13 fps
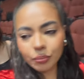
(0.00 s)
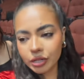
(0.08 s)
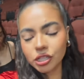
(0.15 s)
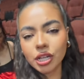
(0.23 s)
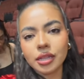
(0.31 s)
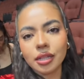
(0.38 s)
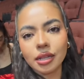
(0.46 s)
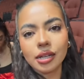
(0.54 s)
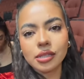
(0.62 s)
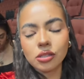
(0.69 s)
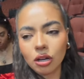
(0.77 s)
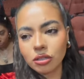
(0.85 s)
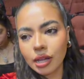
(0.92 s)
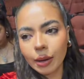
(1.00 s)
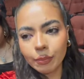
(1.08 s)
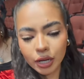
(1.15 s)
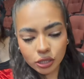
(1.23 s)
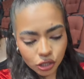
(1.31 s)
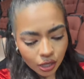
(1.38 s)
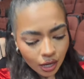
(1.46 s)
The last song that
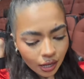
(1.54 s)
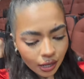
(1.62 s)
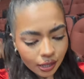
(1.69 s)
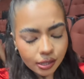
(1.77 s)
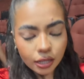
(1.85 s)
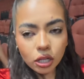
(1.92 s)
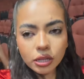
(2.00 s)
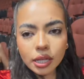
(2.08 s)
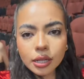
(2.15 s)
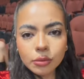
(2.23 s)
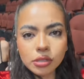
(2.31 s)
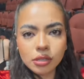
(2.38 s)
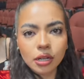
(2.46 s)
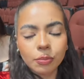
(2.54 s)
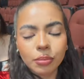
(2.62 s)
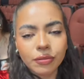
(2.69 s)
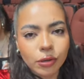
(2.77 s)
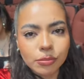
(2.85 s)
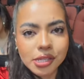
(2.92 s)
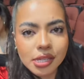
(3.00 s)
much because I thought that he was gonna
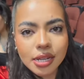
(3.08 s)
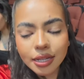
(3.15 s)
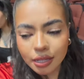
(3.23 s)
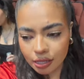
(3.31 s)
perform Sneaky.